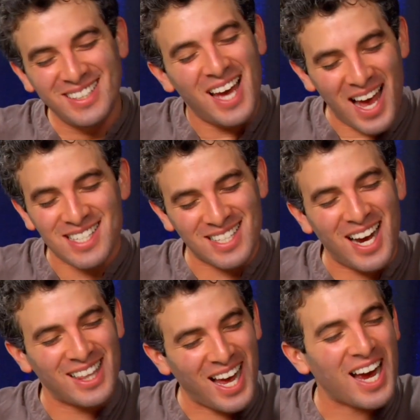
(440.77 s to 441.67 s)
yes,
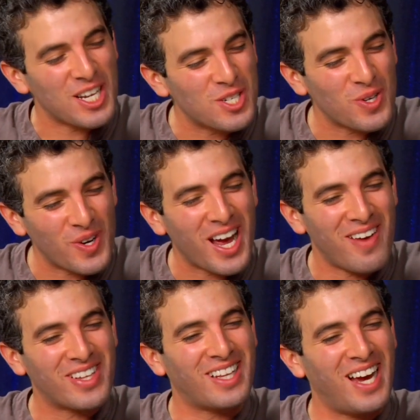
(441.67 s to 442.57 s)
I enjoy
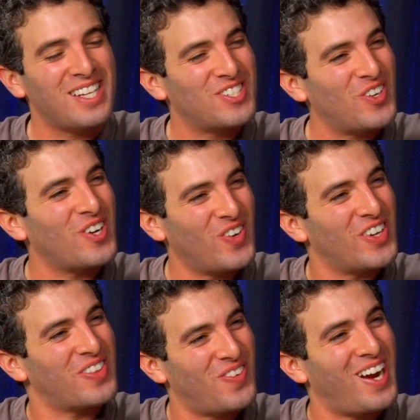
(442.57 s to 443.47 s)

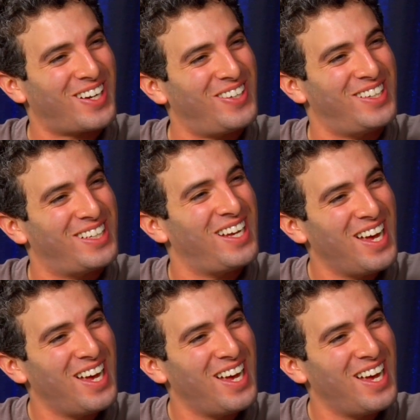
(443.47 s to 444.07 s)
holding the record.